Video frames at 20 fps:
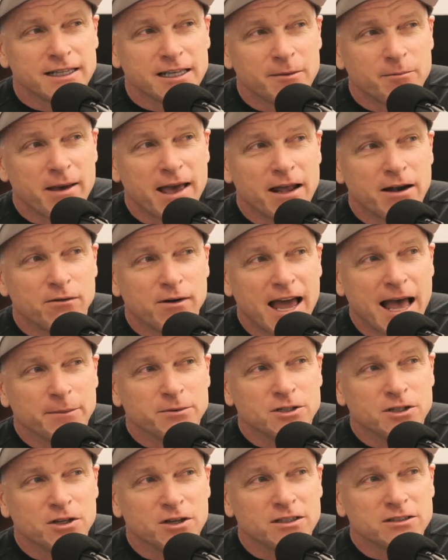get bad
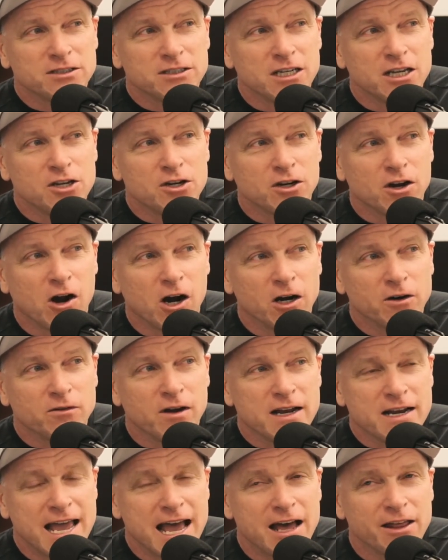raps, and you can see in your heart
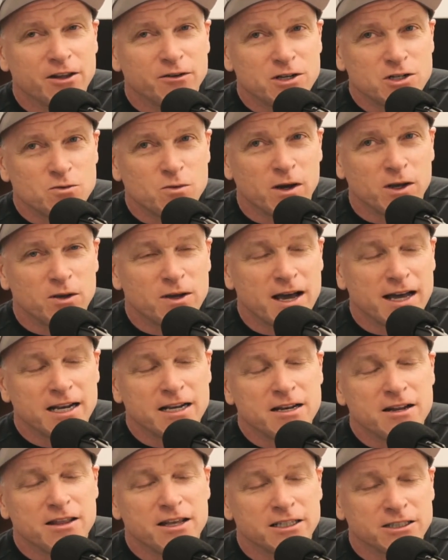right now the reason why you got
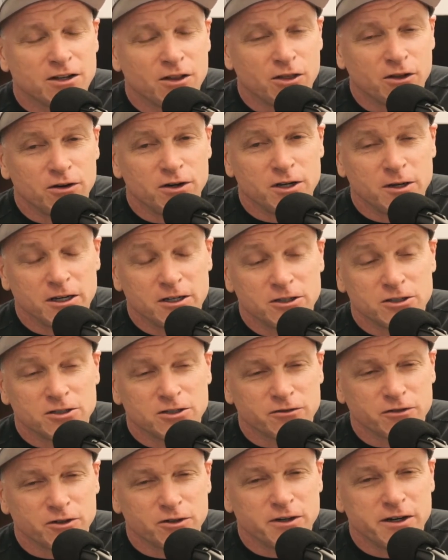into this in 30 years
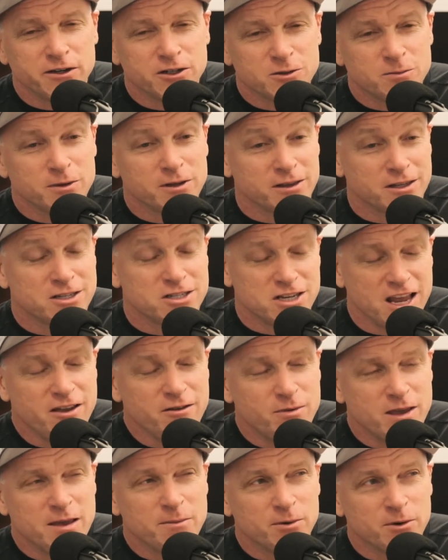of career is to
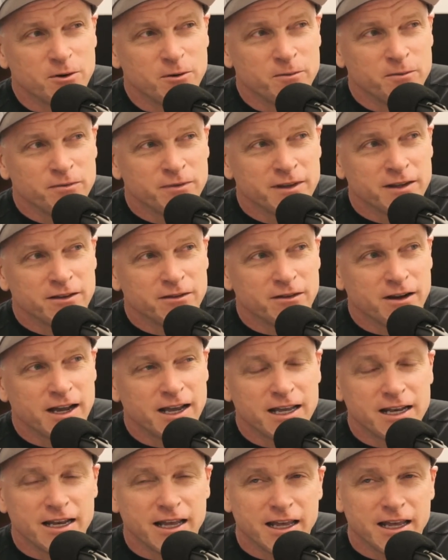save people, right?